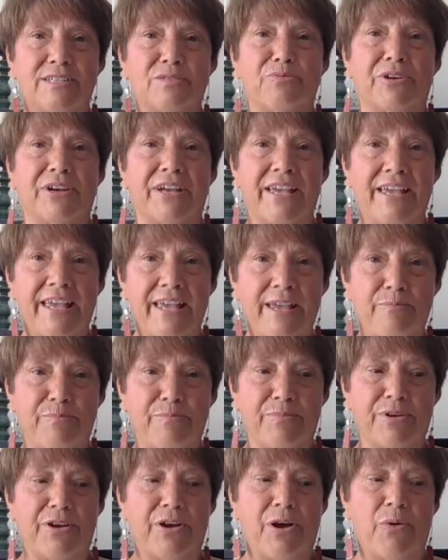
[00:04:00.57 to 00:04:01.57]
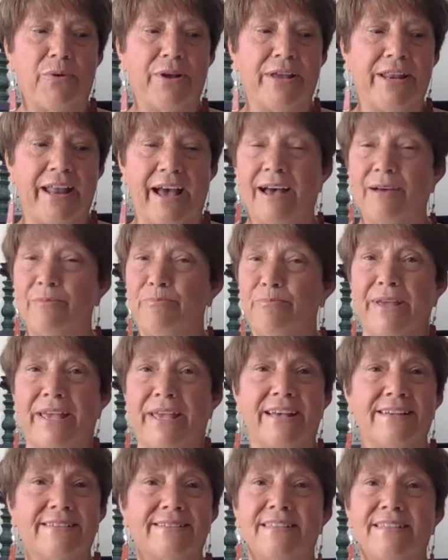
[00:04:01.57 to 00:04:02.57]
will keep going up
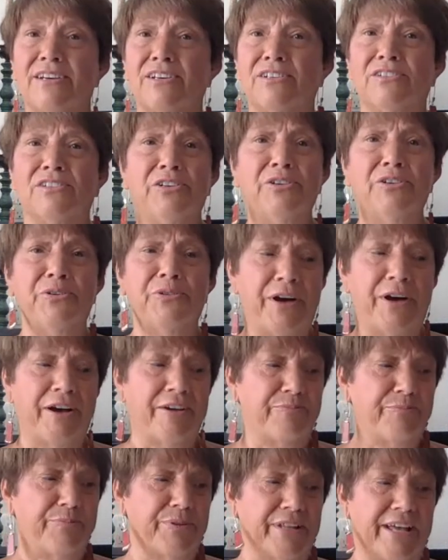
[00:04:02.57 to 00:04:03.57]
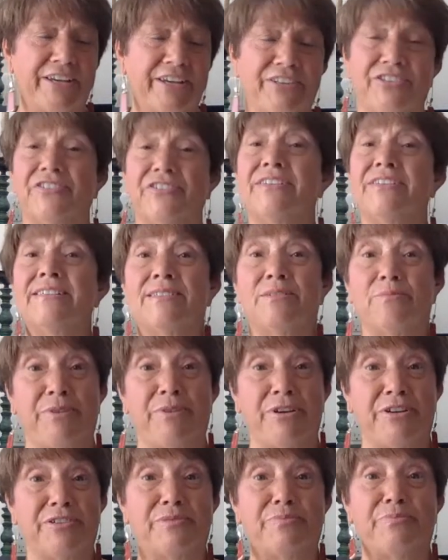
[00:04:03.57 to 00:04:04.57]
because the glue of pleasure
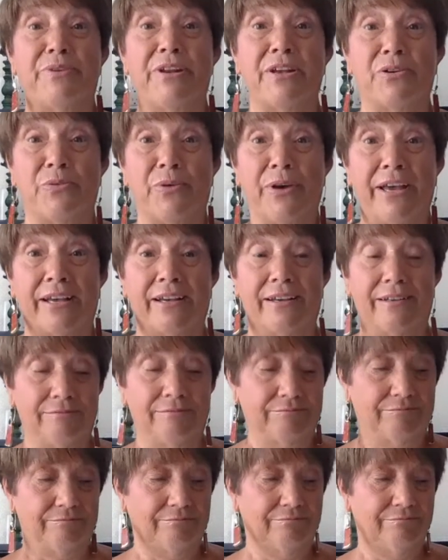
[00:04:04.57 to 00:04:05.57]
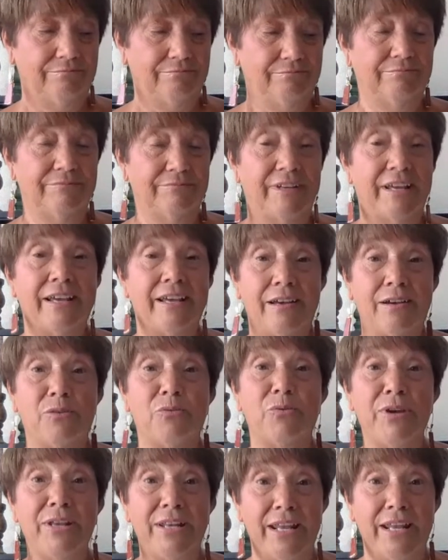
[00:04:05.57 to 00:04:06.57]
disappears pretty quick.
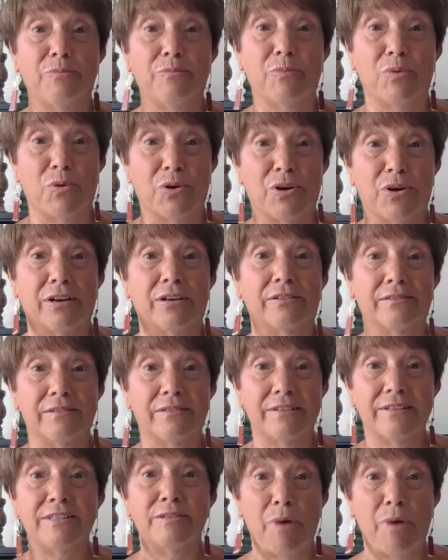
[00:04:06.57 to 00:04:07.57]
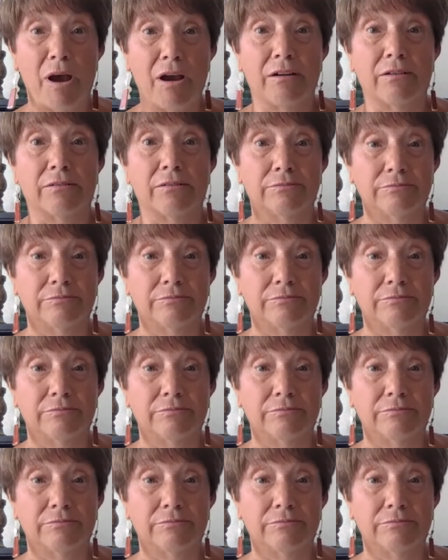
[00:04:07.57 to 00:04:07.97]
We need more tomorrow.